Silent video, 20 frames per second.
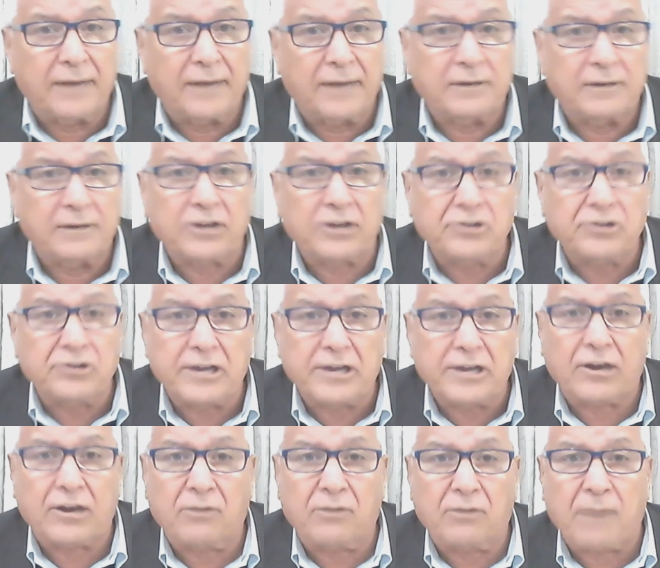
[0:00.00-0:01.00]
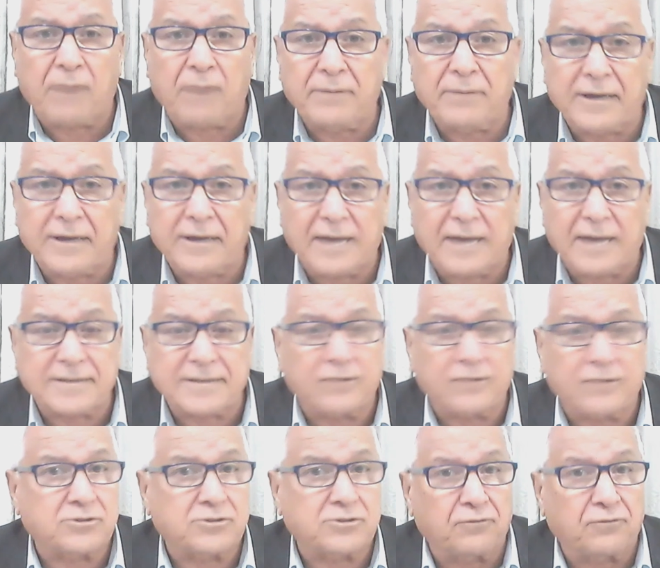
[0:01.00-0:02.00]
nuclear bomb in Gaza and
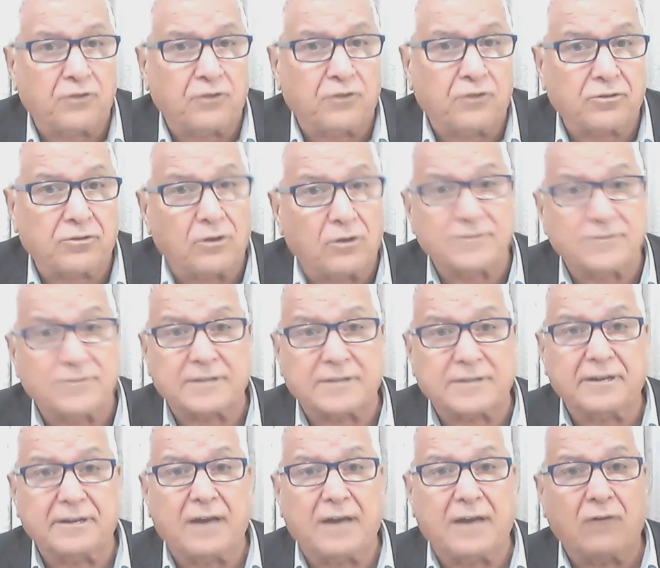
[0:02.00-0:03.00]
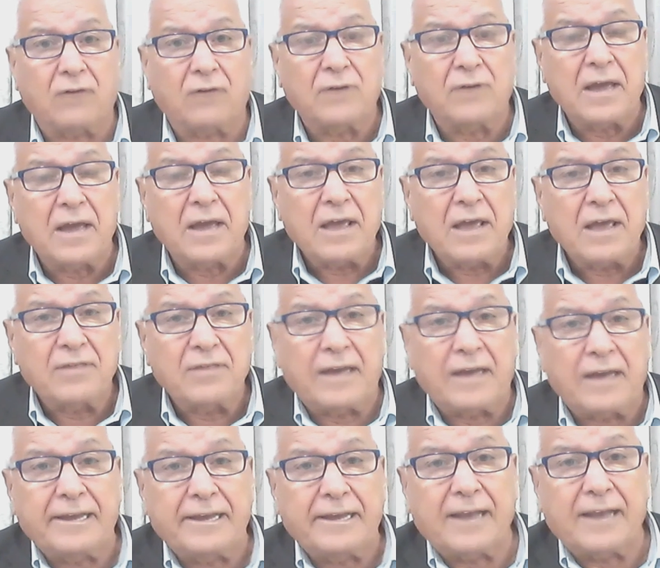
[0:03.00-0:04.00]
so forth. All of a sudden now,
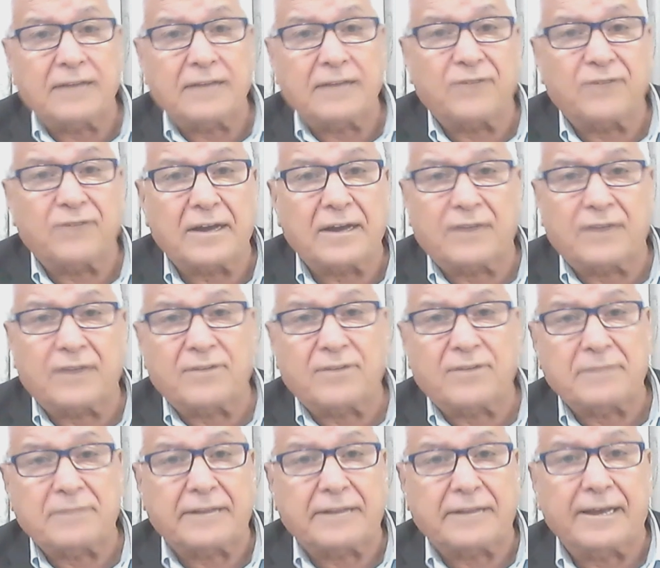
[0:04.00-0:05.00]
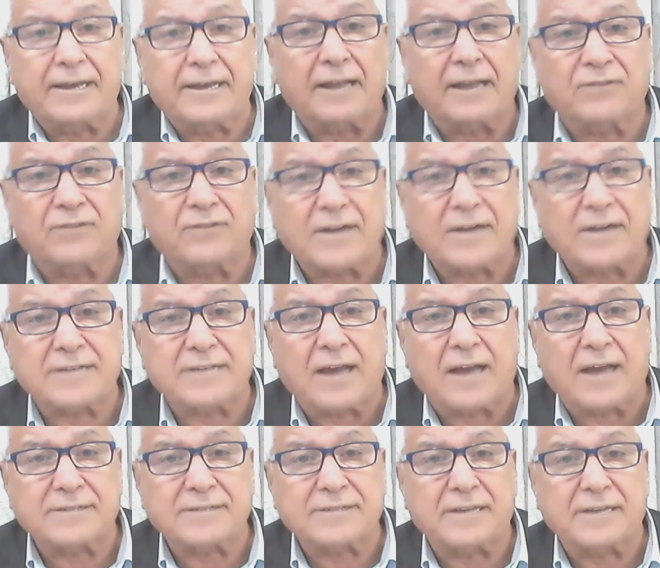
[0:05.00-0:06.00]
the government legal advisor
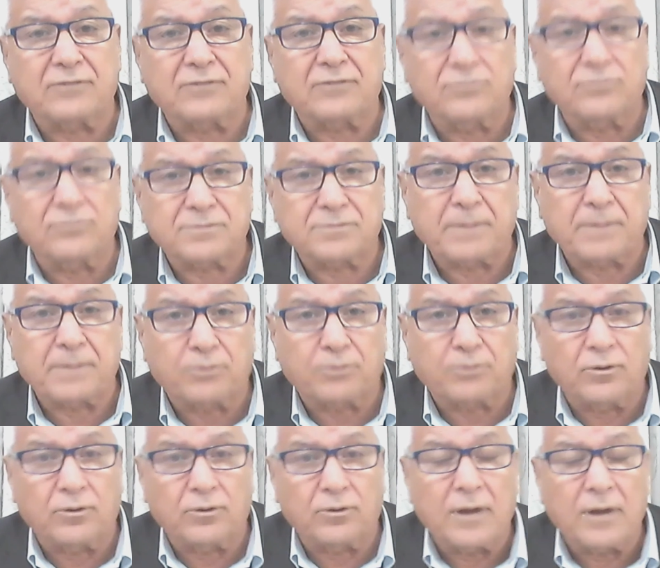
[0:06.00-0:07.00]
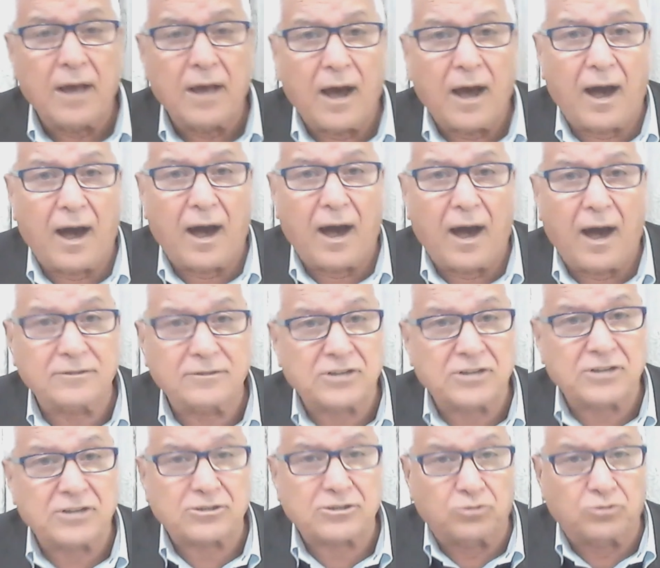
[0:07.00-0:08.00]
asking those people are
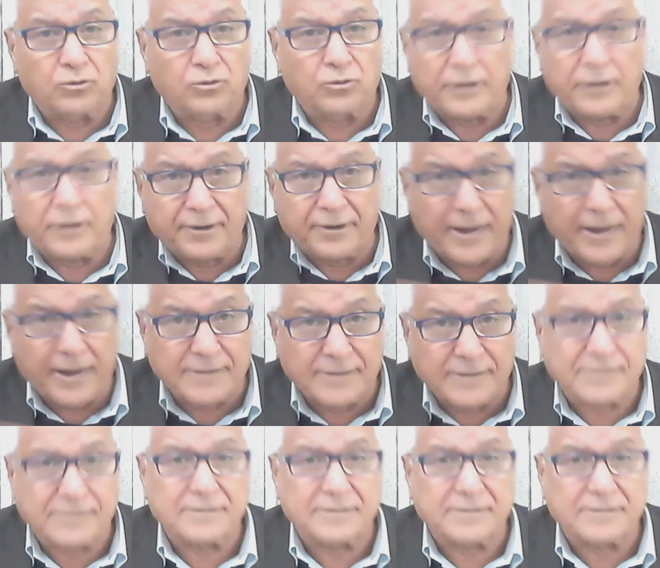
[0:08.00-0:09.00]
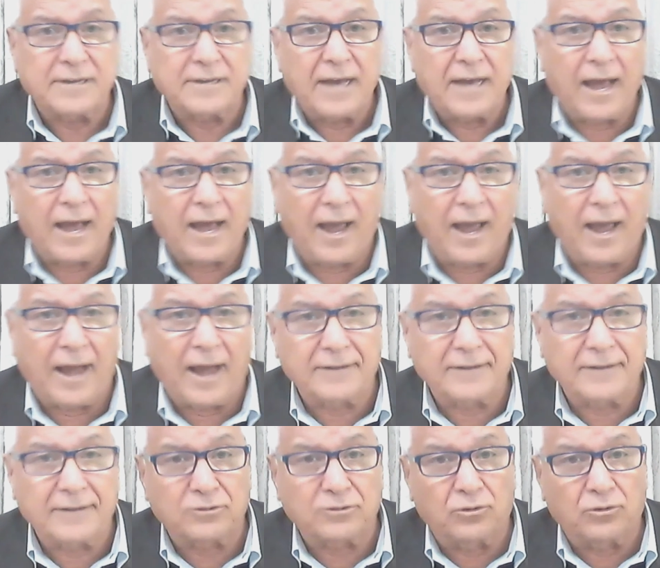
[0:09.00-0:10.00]
just to erase
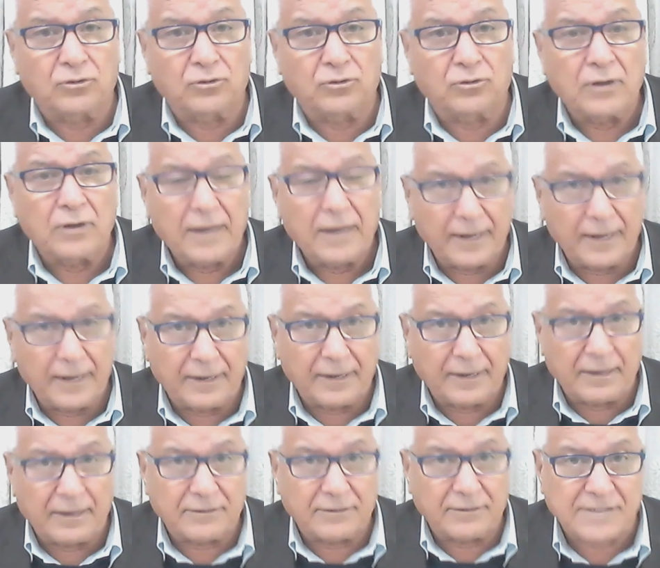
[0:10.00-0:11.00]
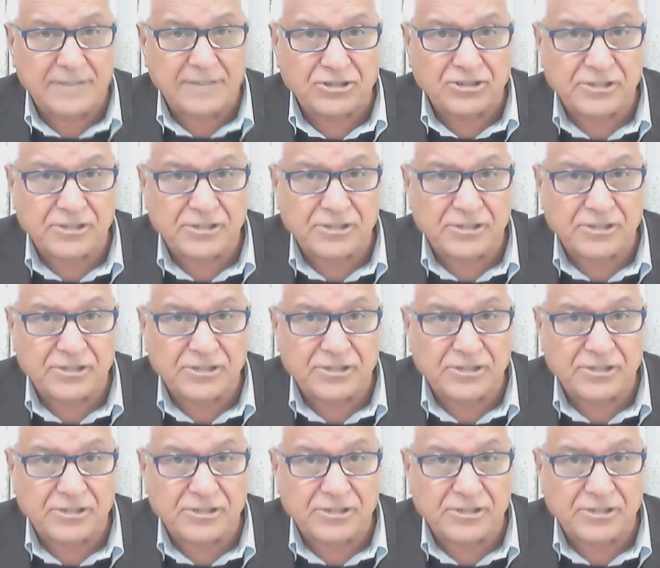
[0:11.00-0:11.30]
and to such